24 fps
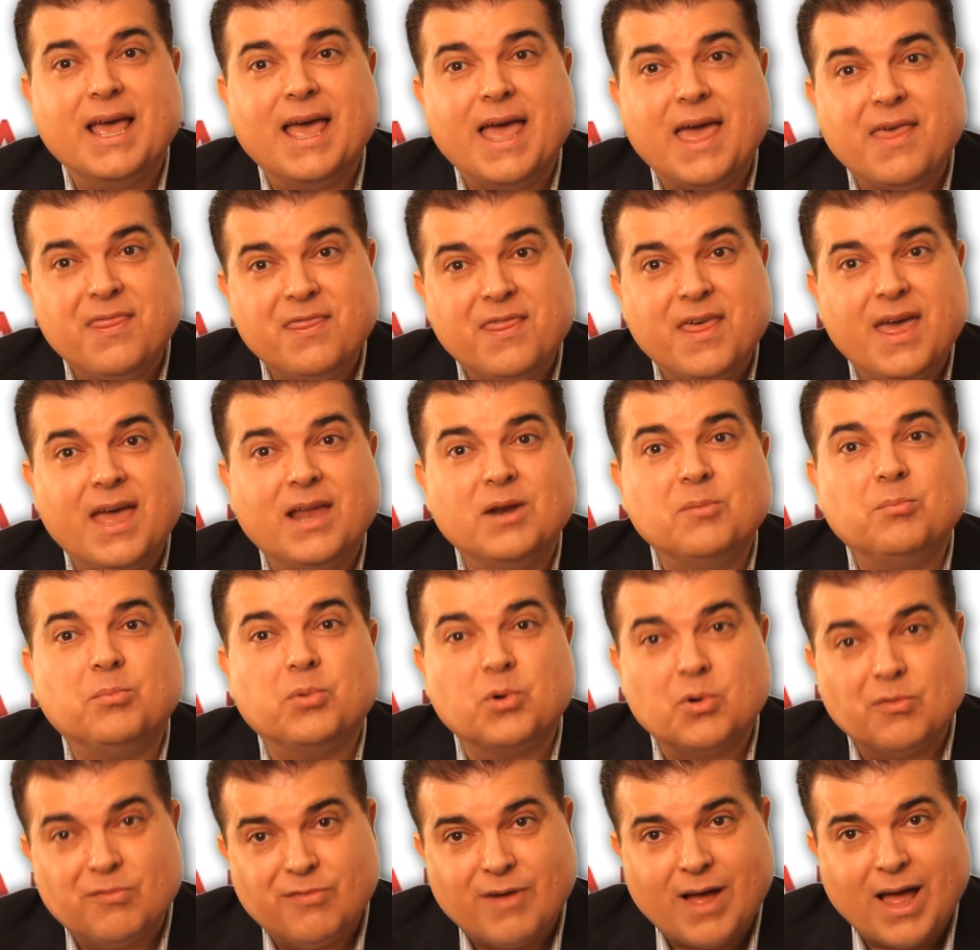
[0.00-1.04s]
and then
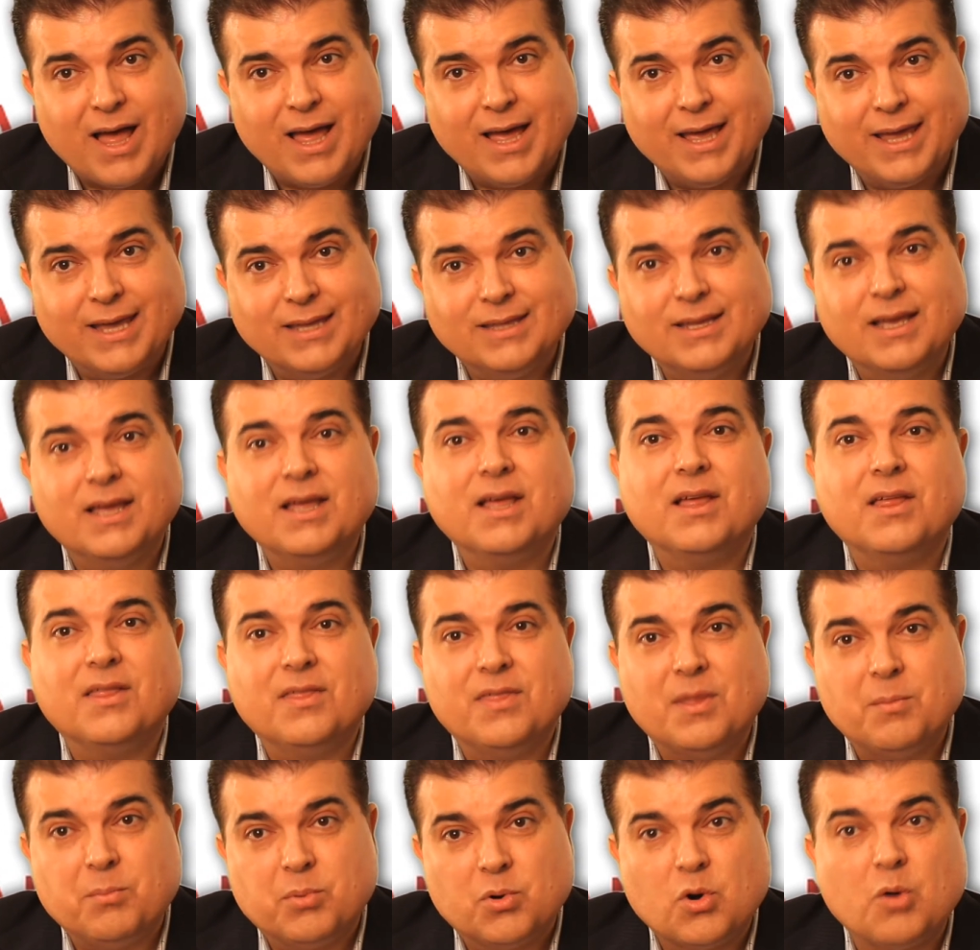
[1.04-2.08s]
provide
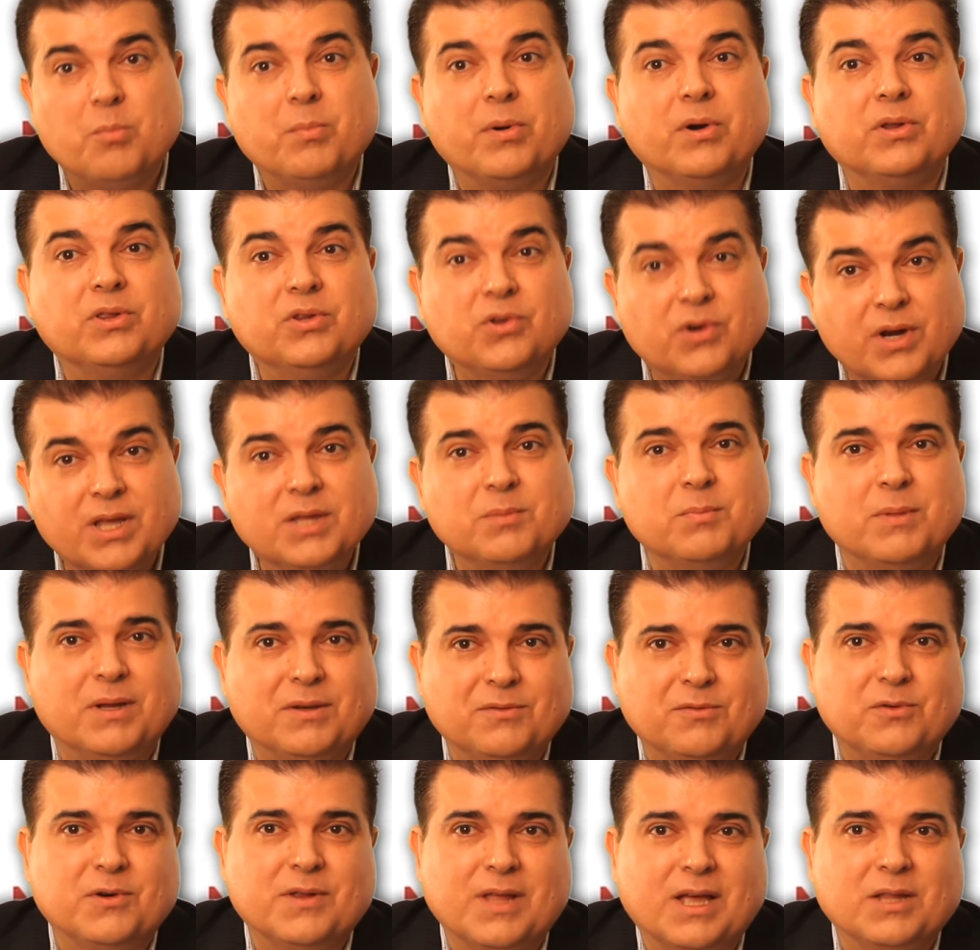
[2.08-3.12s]
the proper treatment
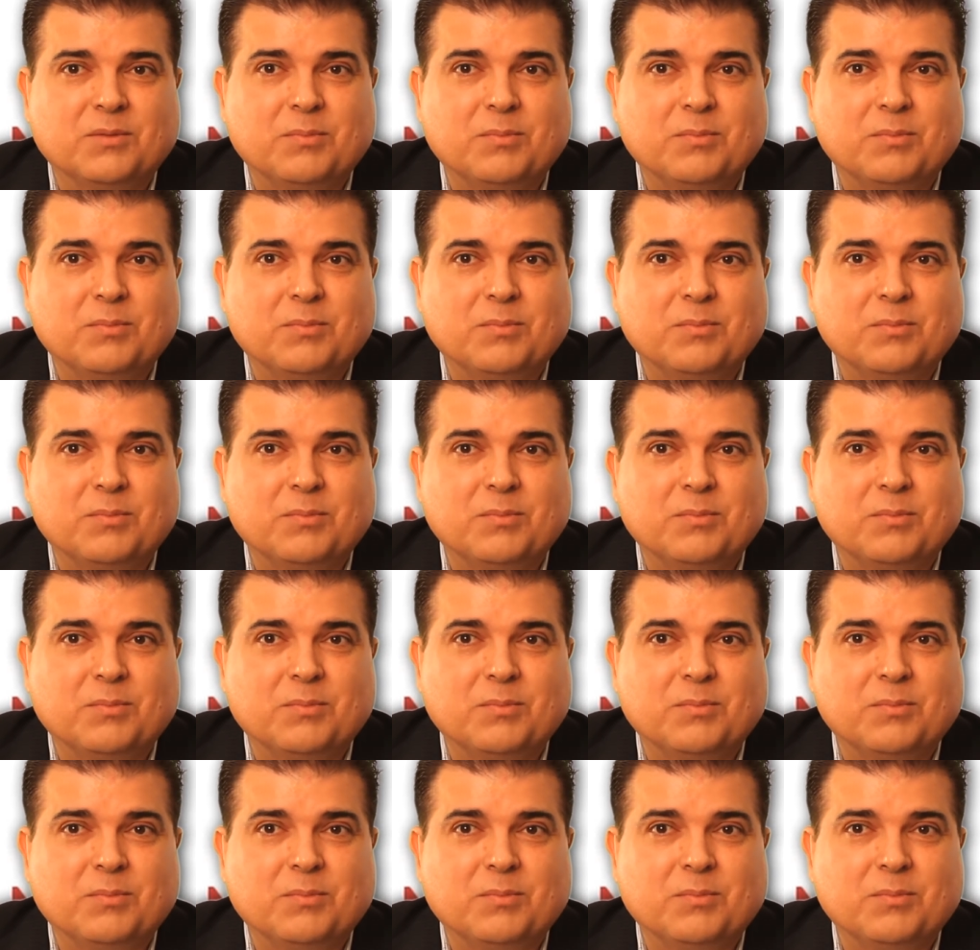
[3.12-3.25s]
for that